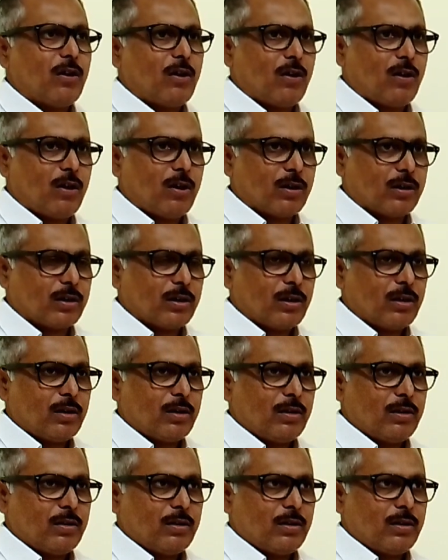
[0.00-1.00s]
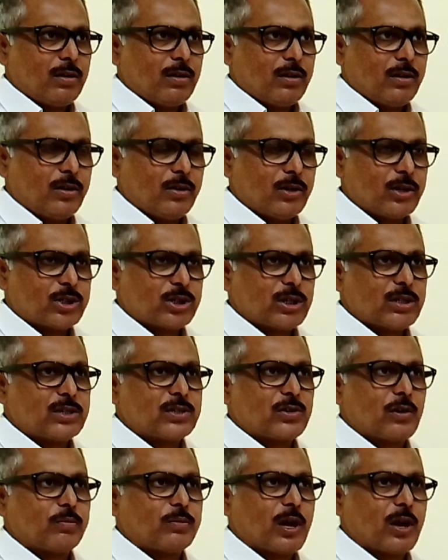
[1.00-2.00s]
or
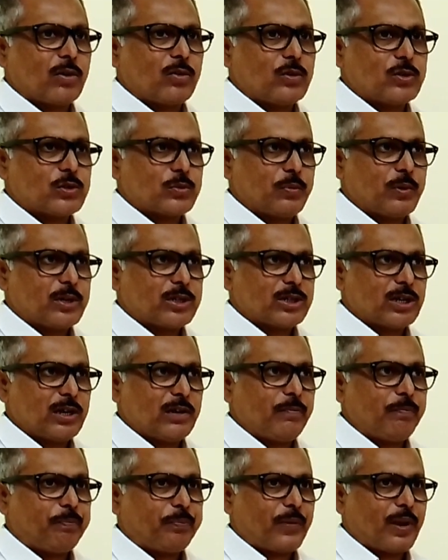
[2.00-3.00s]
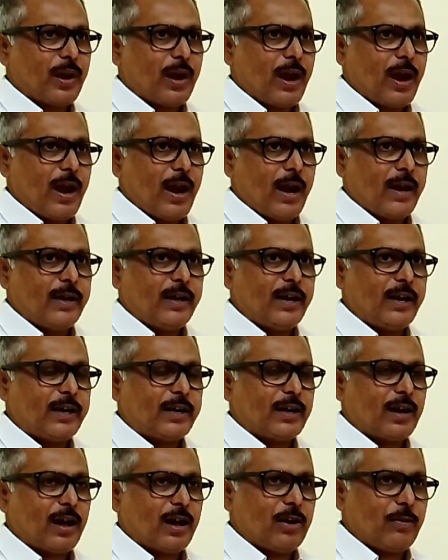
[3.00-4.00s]
innocence of the accused person, and
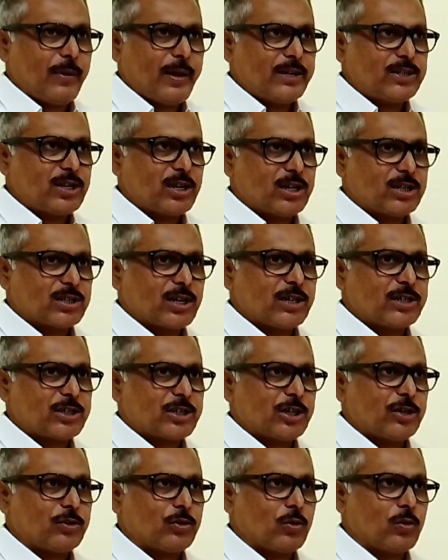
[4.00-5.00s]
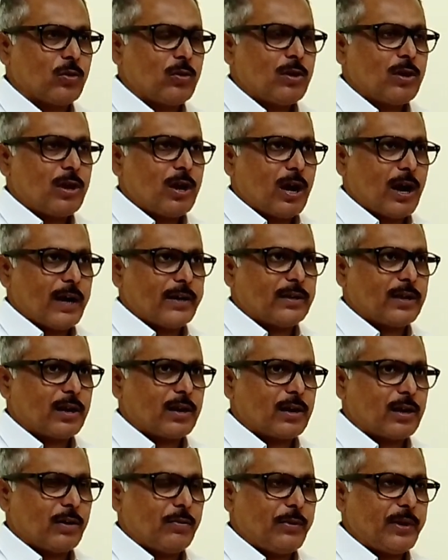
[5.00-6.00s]
it always results into
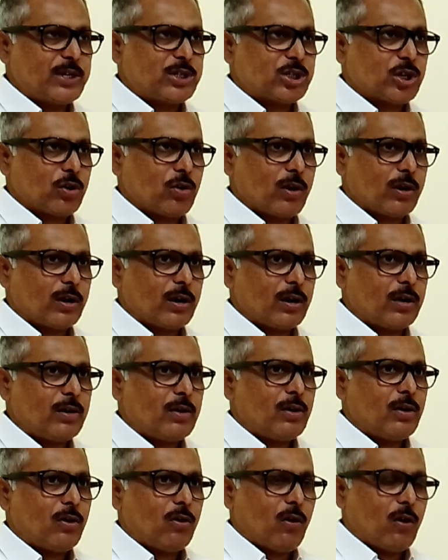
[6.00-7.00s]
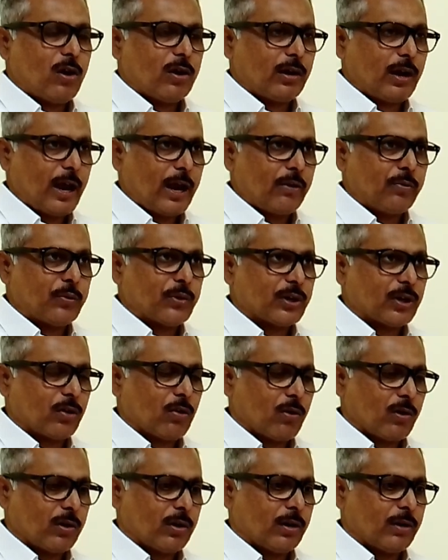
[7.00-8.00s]
either conviction order or
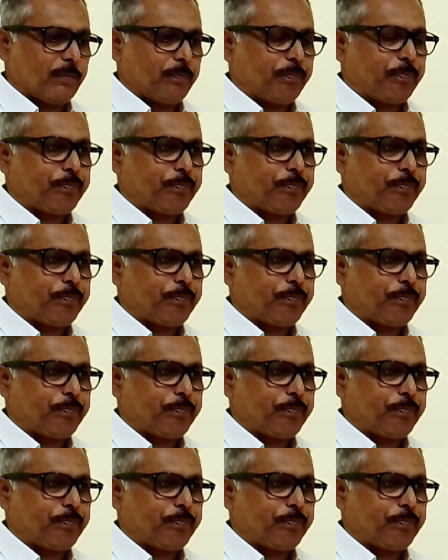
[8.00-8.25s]
acquittal order.